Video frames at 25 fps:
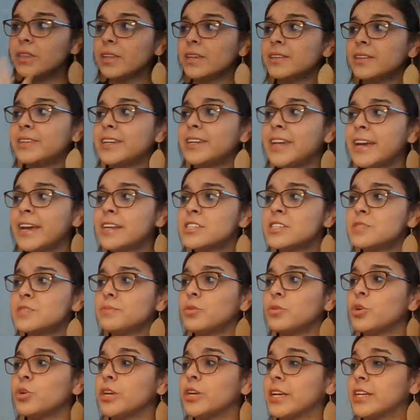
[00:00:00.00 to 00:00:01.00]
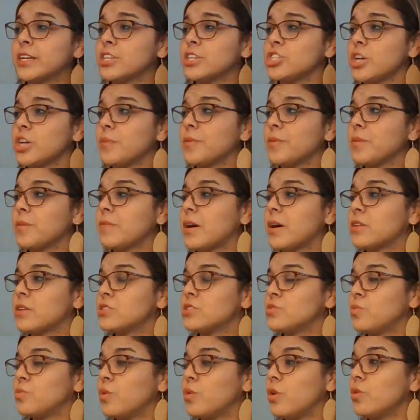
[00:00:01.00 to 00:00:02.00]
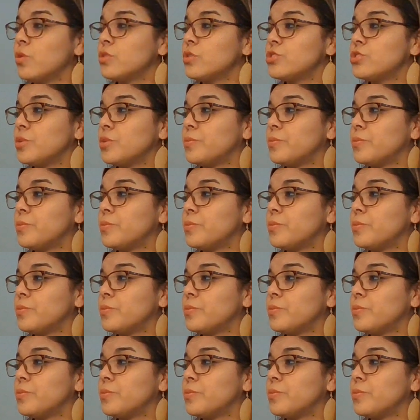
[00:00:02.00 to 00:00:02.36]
The next morning, Jumping Mouse woke to